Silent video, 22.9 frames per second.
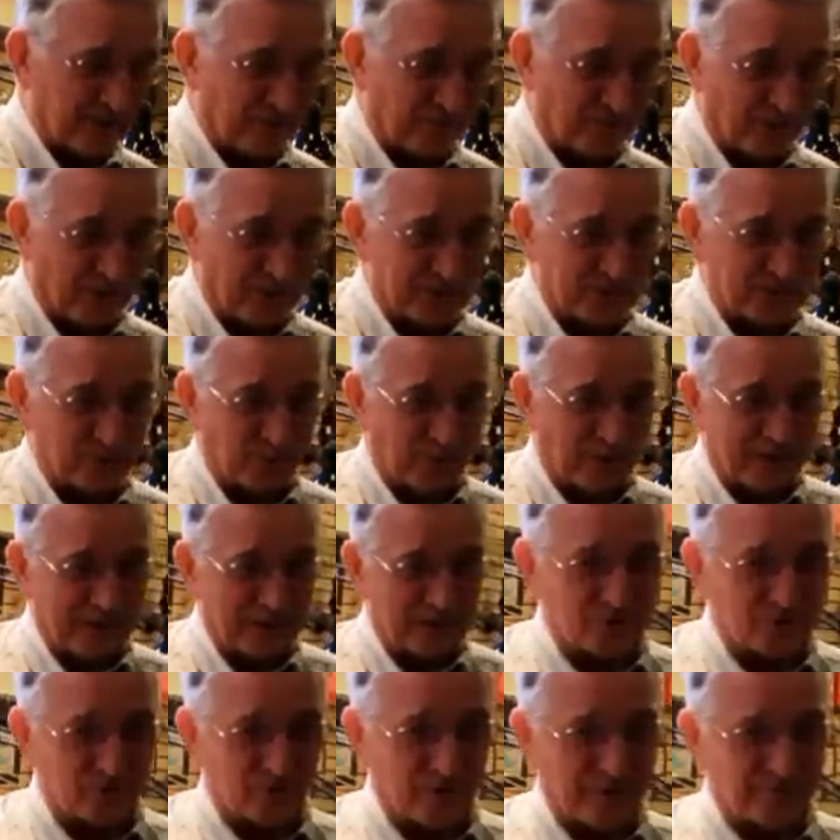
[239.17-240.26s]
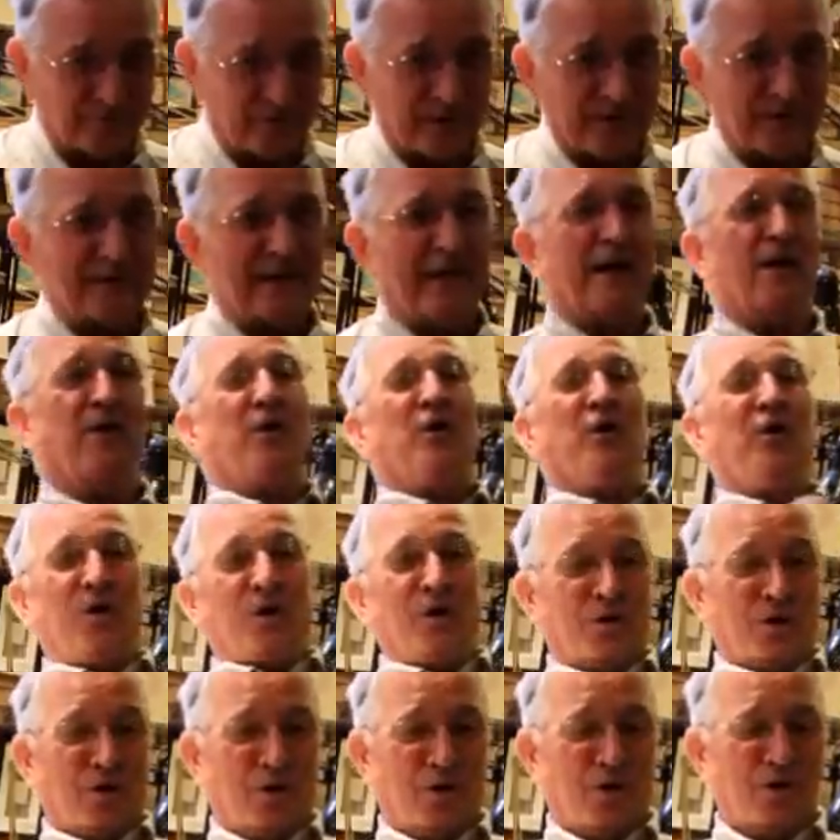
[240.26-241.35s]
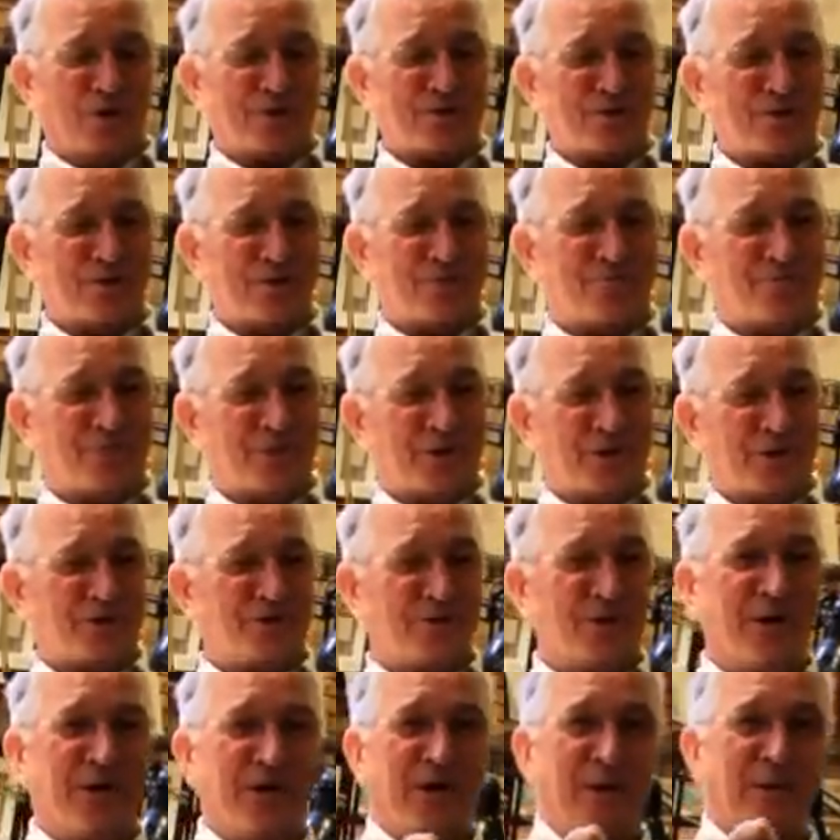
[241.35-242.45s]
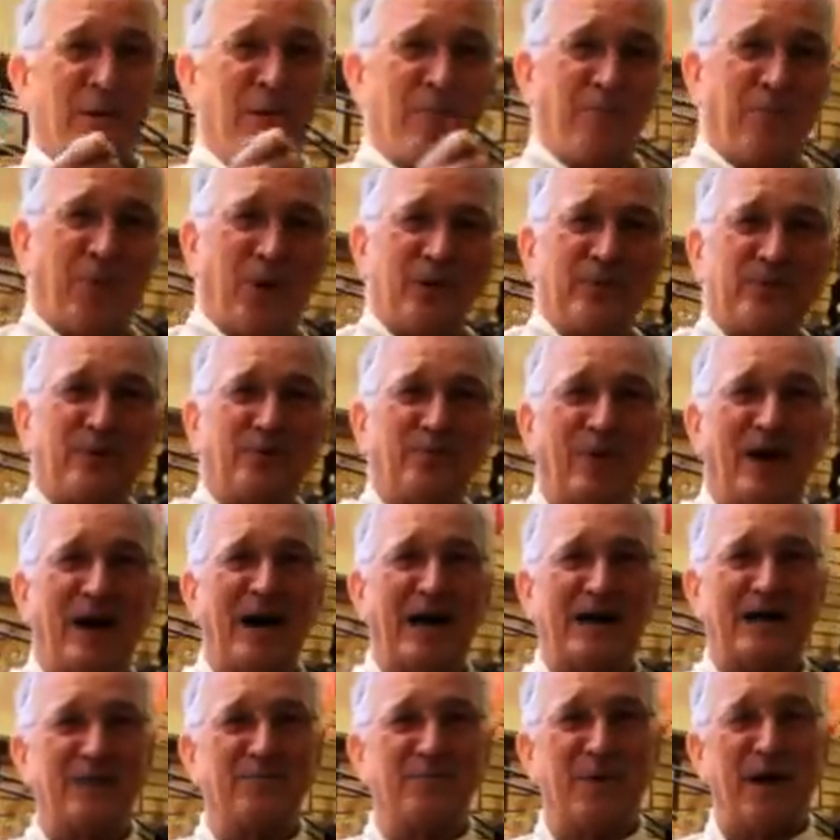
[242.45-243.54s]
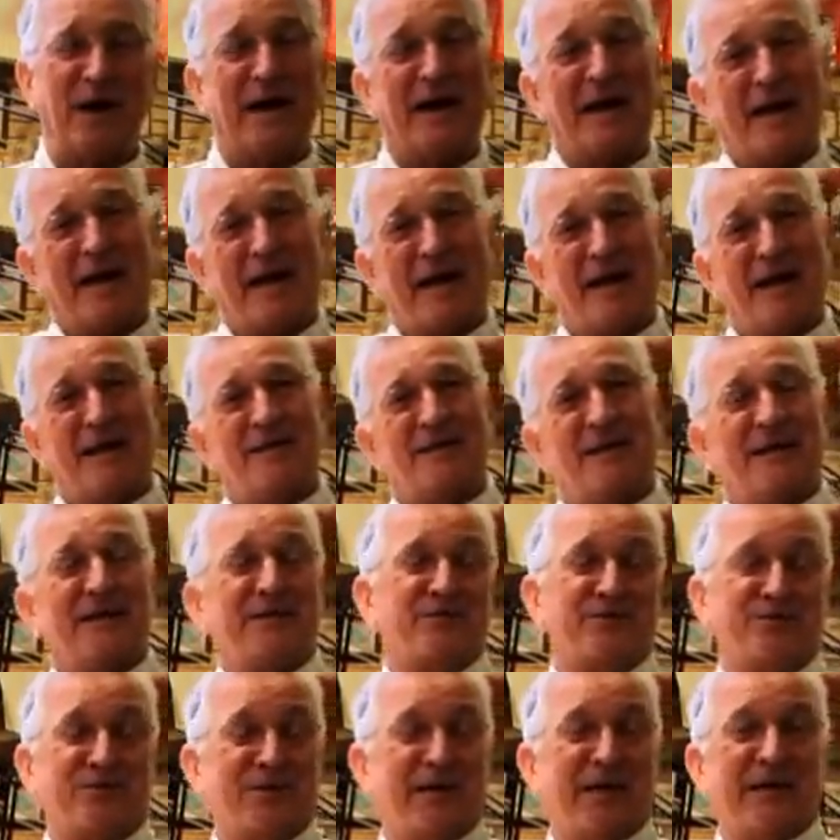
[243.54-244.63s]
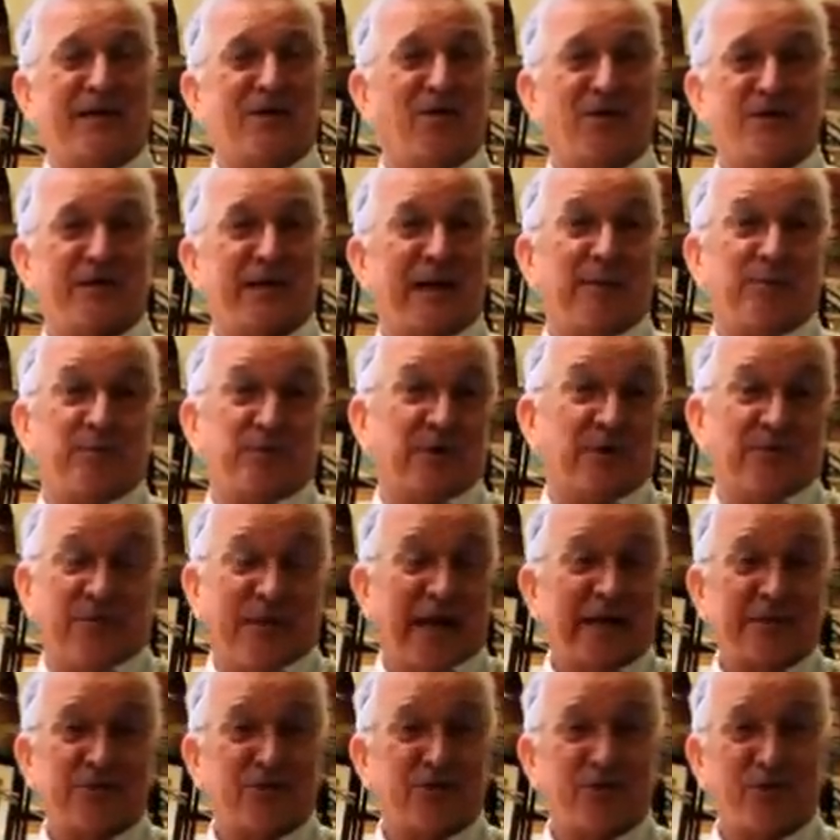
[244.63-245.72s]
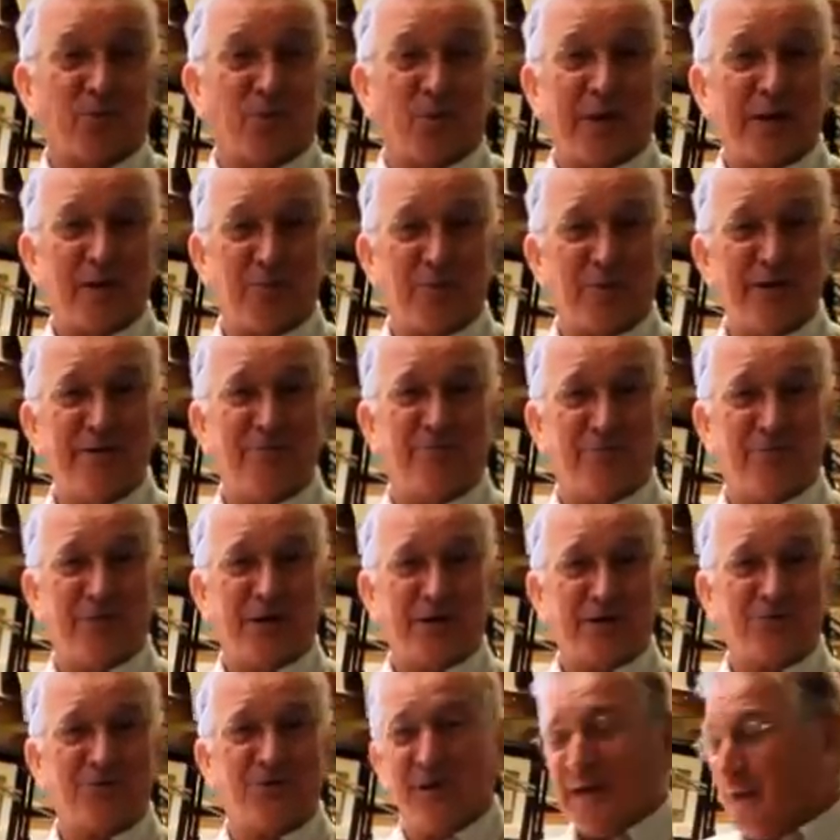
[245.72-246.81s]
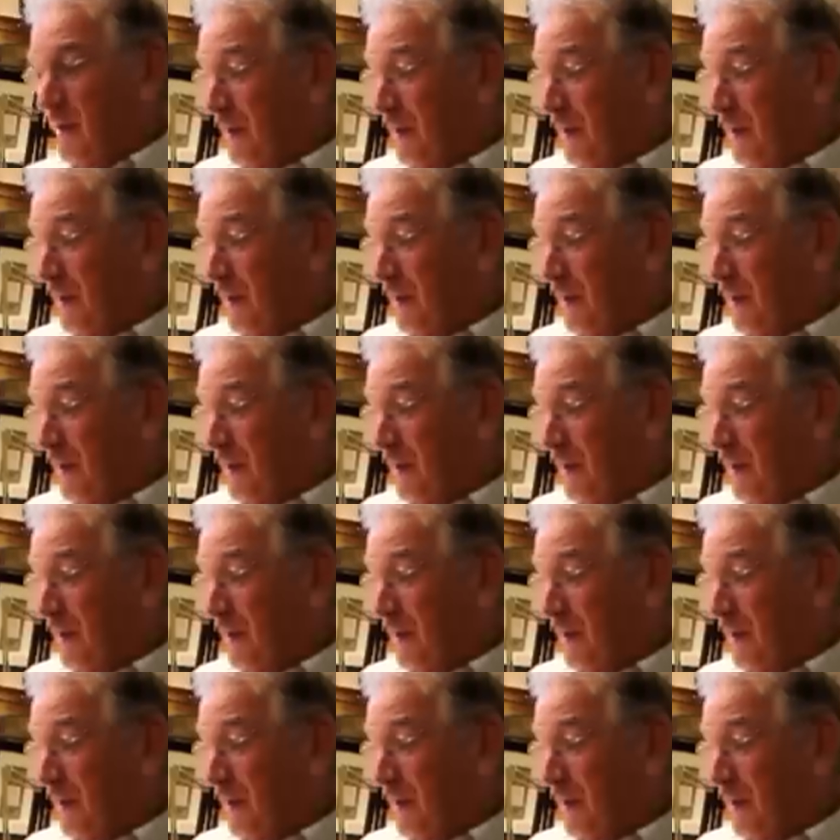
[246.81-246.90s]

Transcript: The first one drifting down, hooked the fish, put the rod in my hand and said, looked at him and said, that's the way we fish.